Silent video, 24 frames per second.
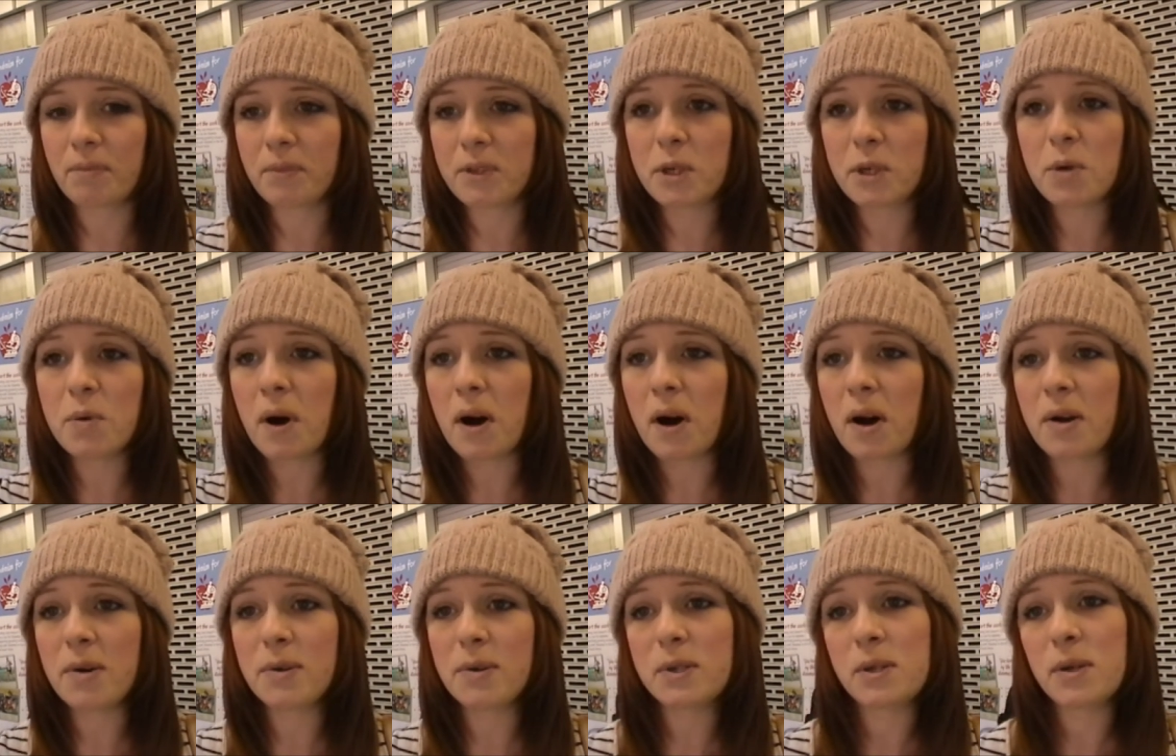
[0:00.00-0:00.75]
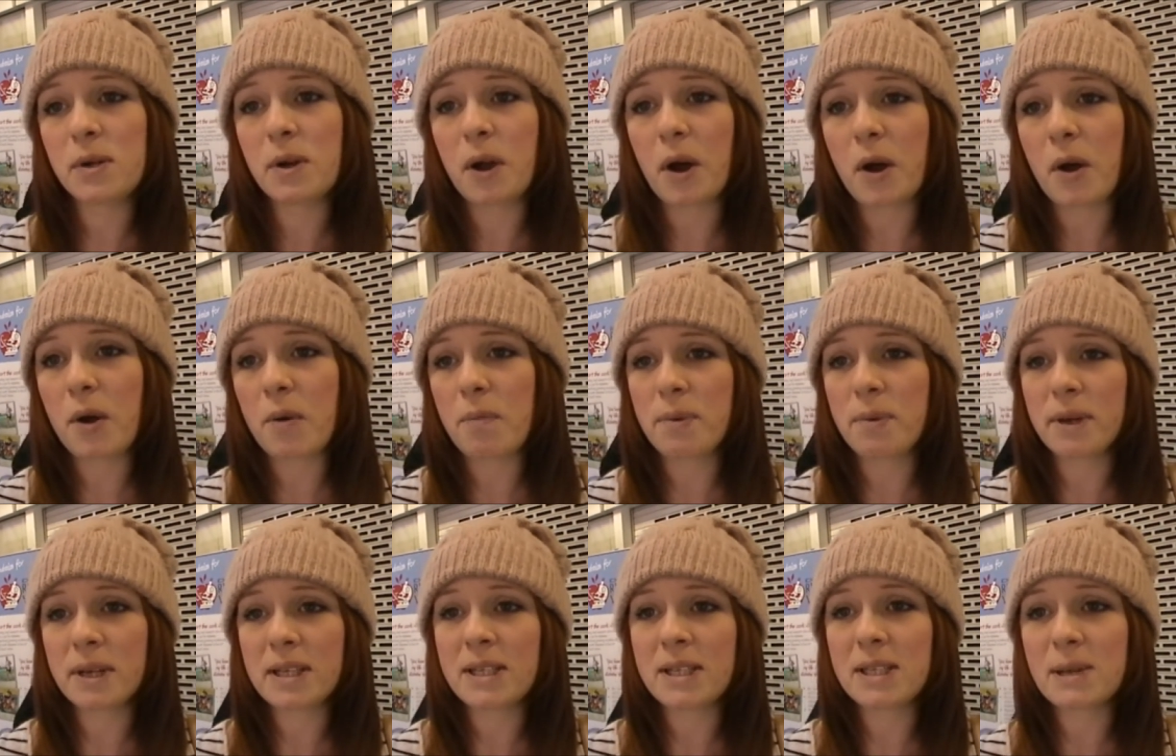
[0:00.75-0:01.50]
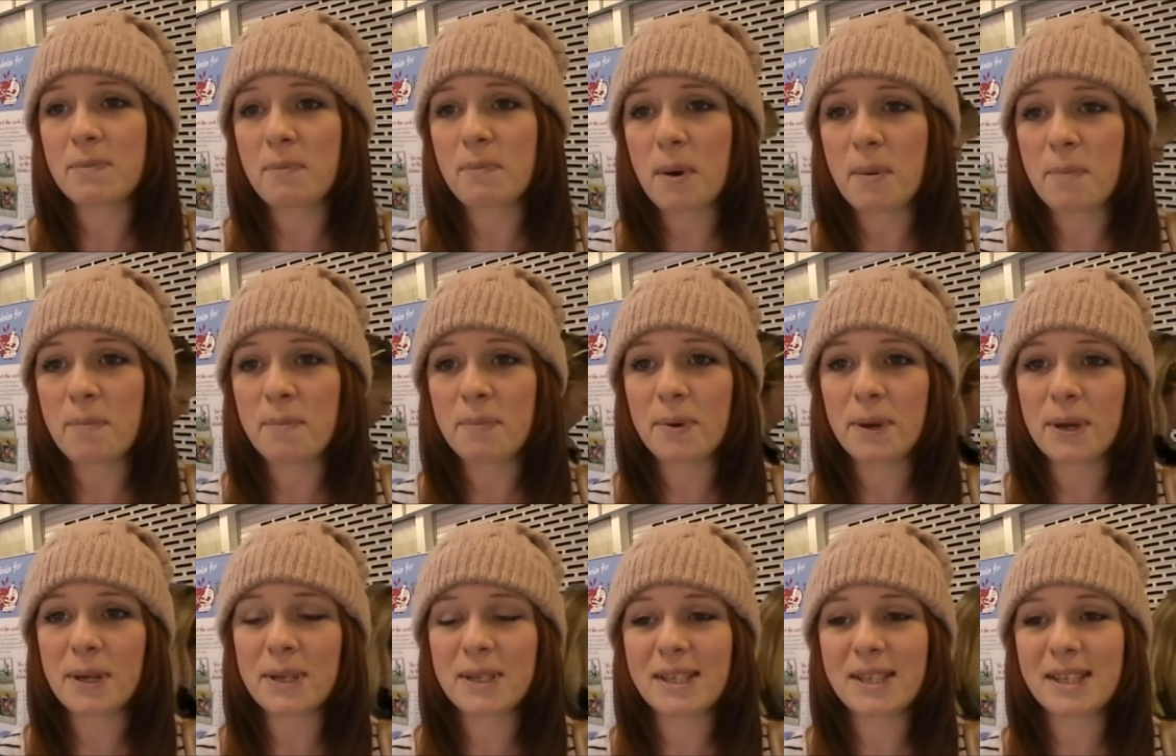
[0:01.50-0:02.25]
too high or too low because the pump
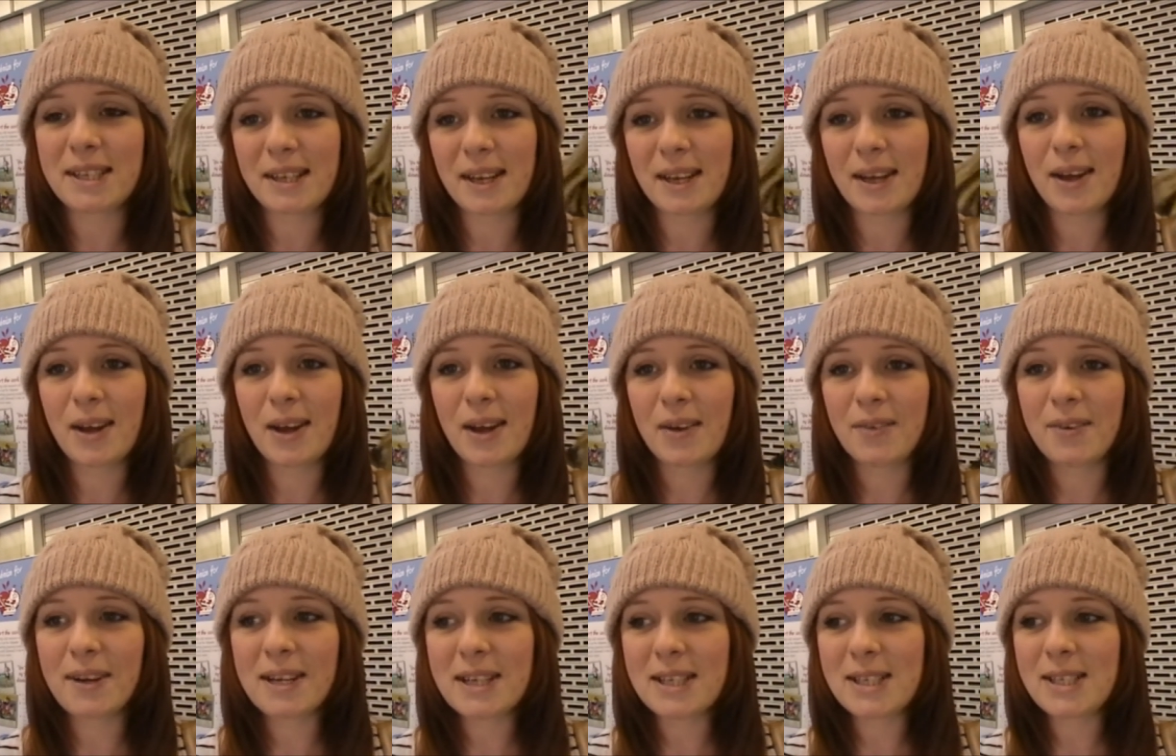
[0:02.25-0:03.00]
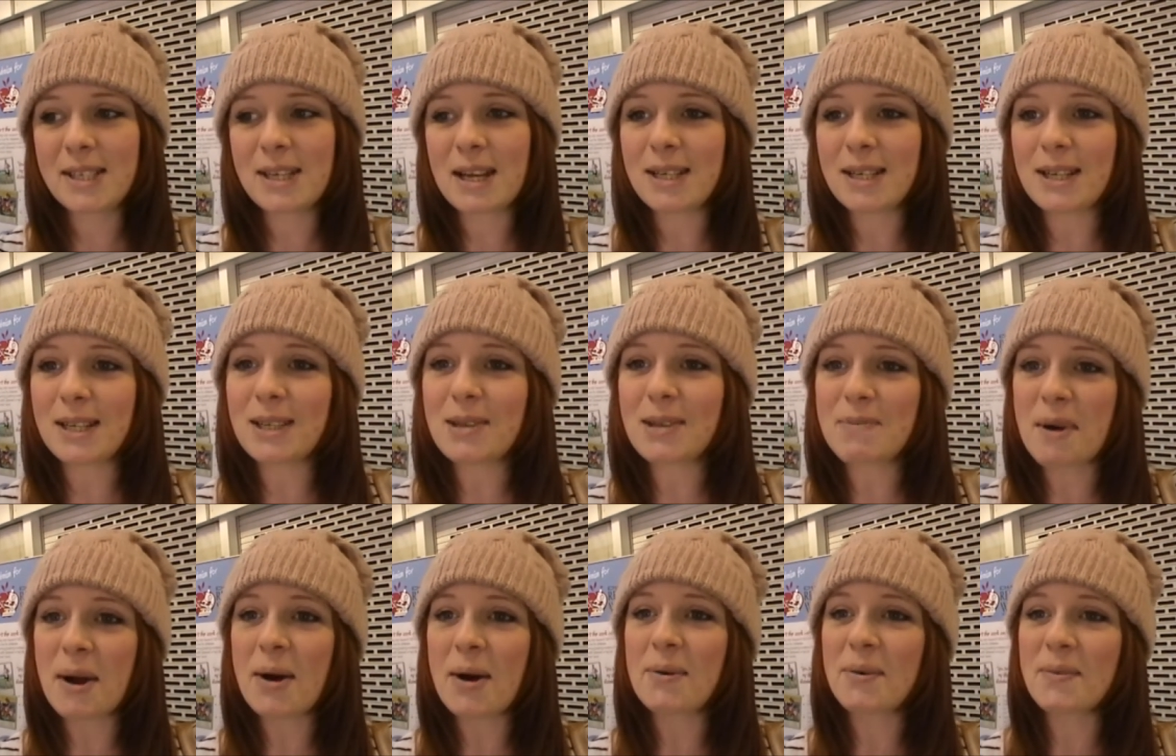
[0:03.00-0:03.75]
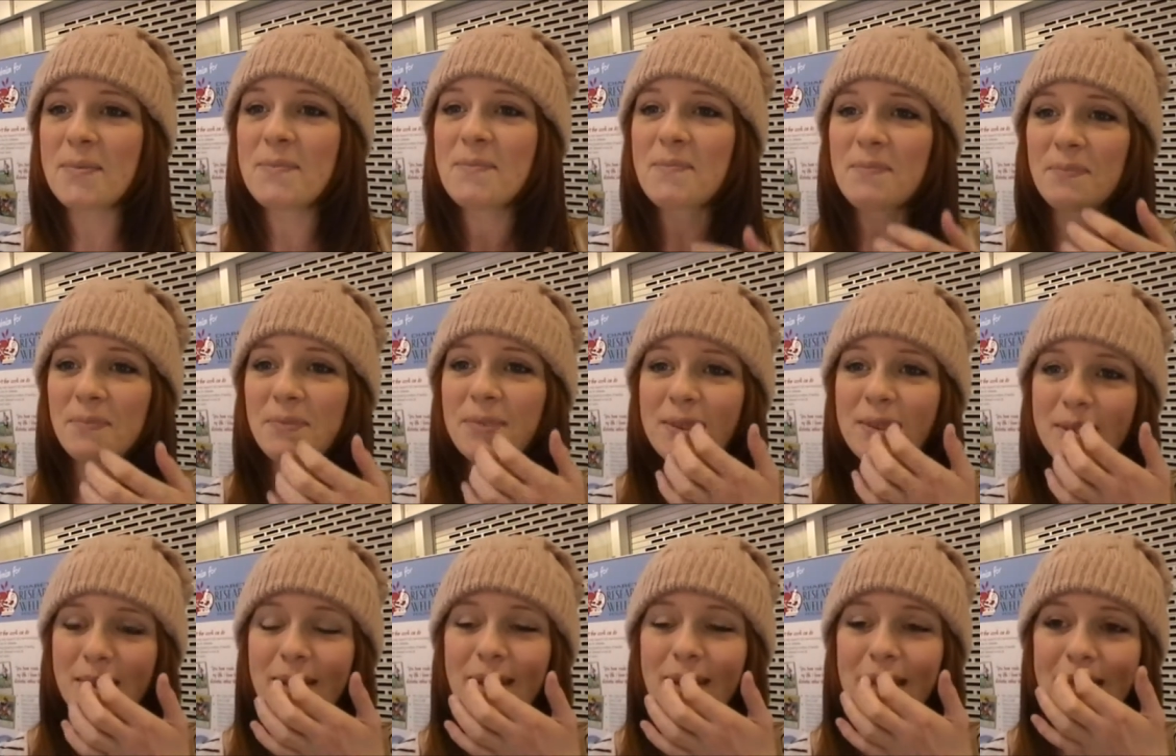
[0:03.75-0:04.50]
has really steadied them out.
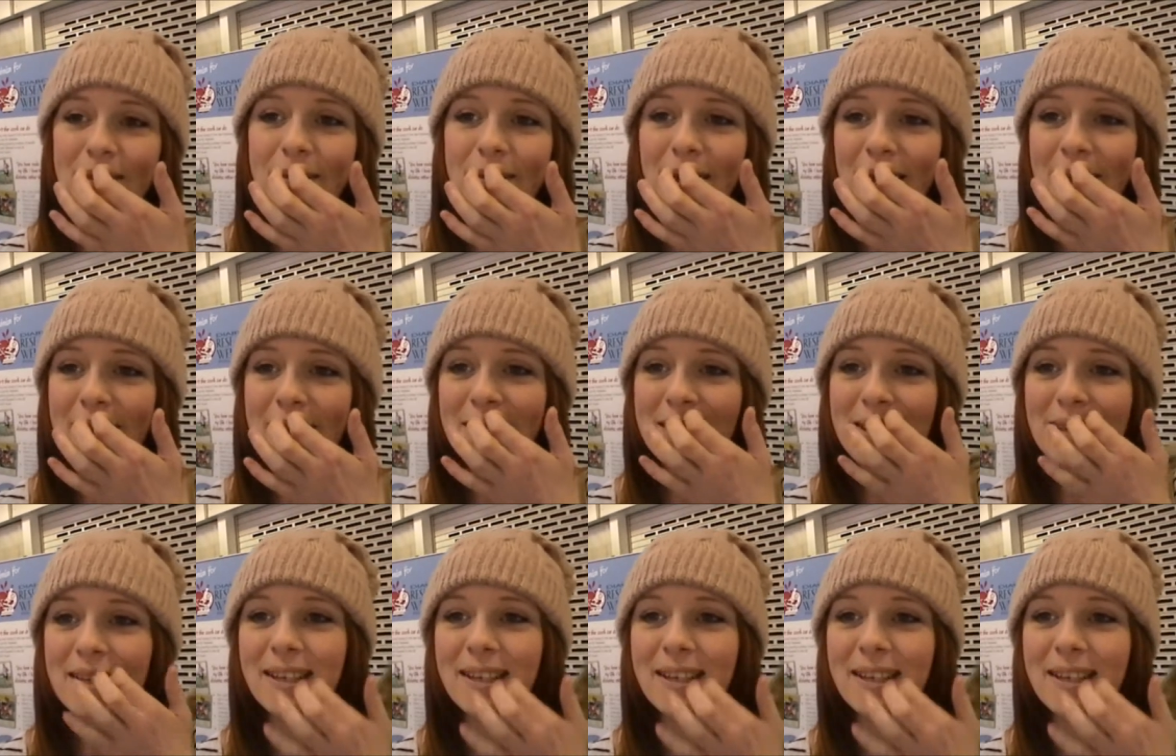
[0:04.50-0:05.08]
It's good.